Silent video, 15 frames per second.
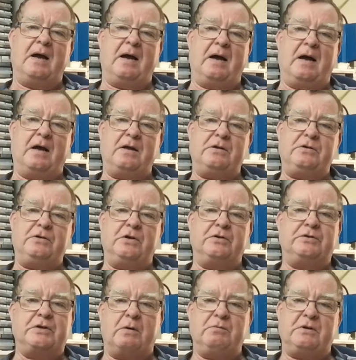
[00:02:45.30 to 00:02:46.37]
Uh, you
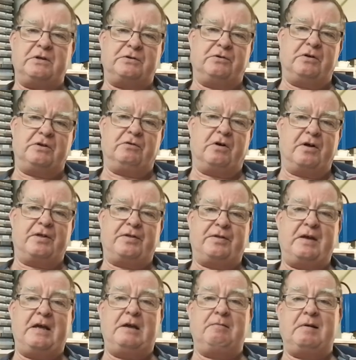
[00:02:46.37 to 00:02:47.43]
don't need to learn a lot of
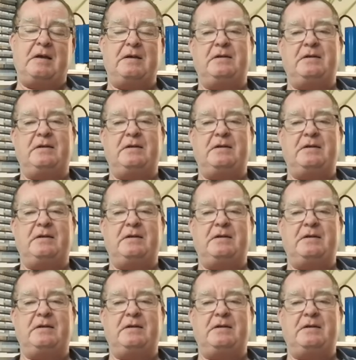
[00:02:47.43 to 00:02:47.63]
theory.